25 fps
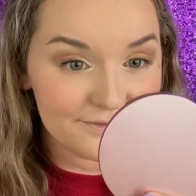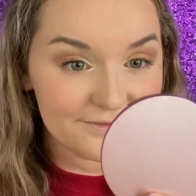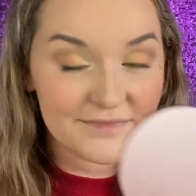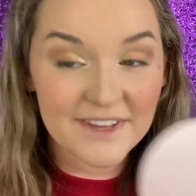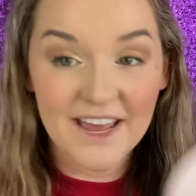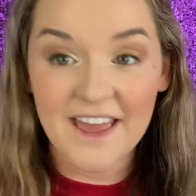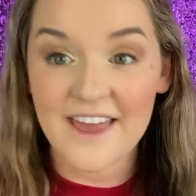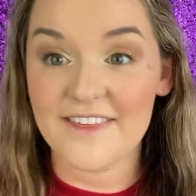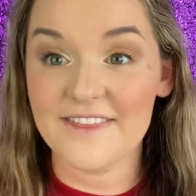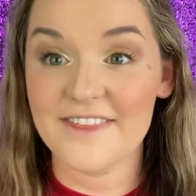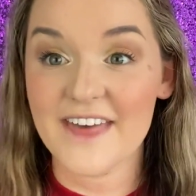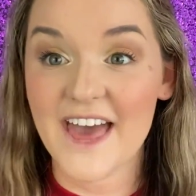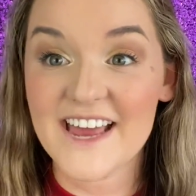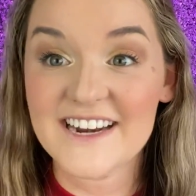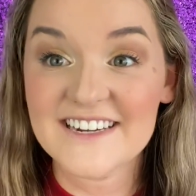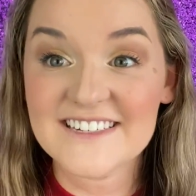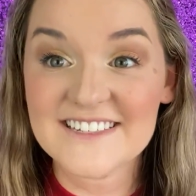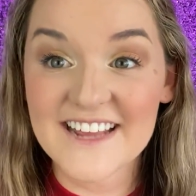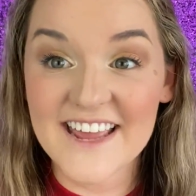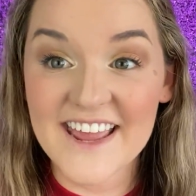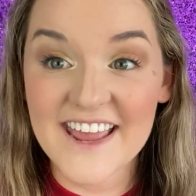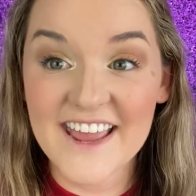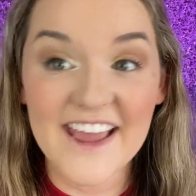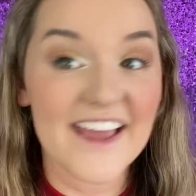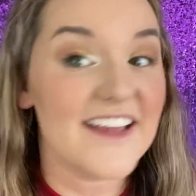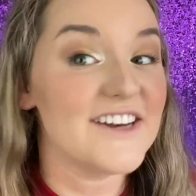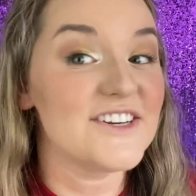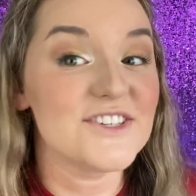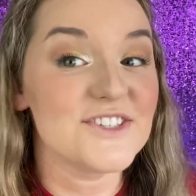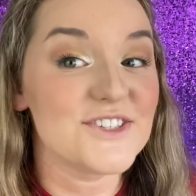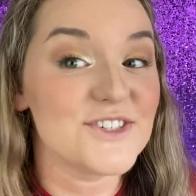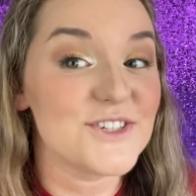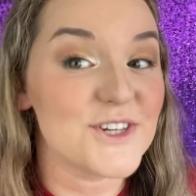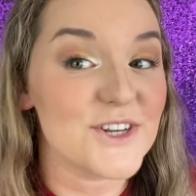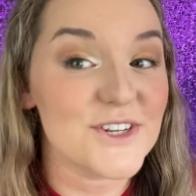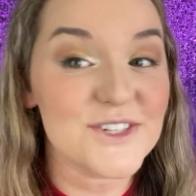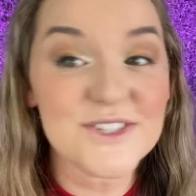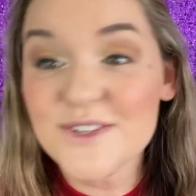And that is it.
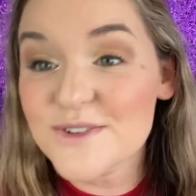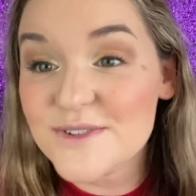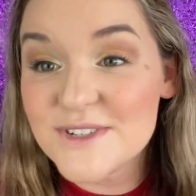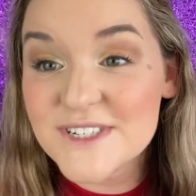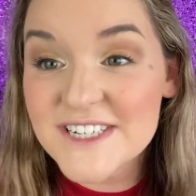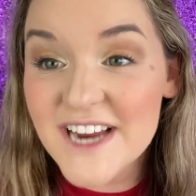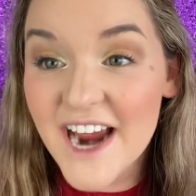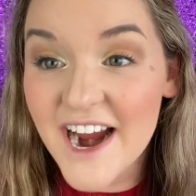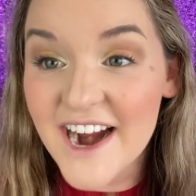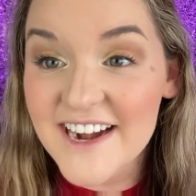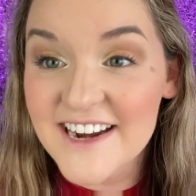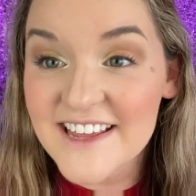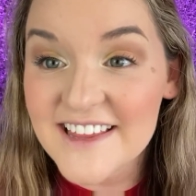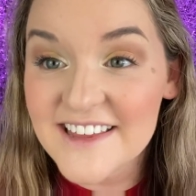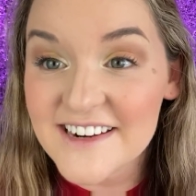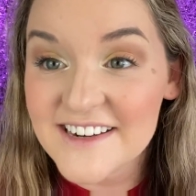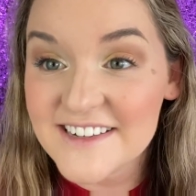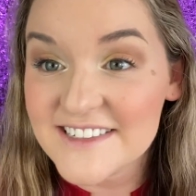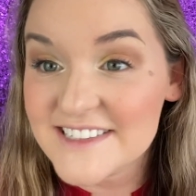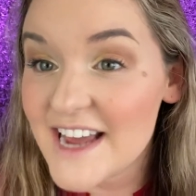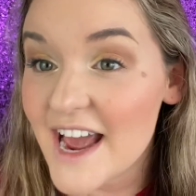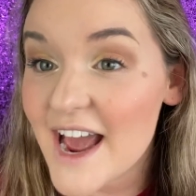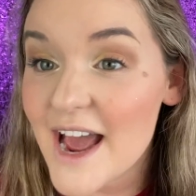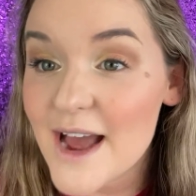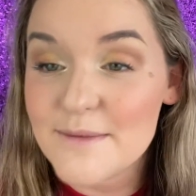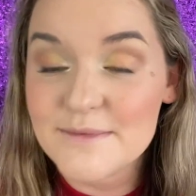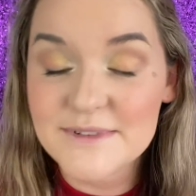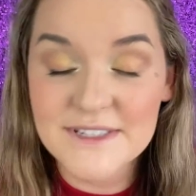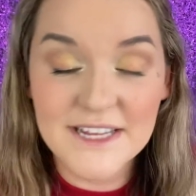Just those tiny little taps.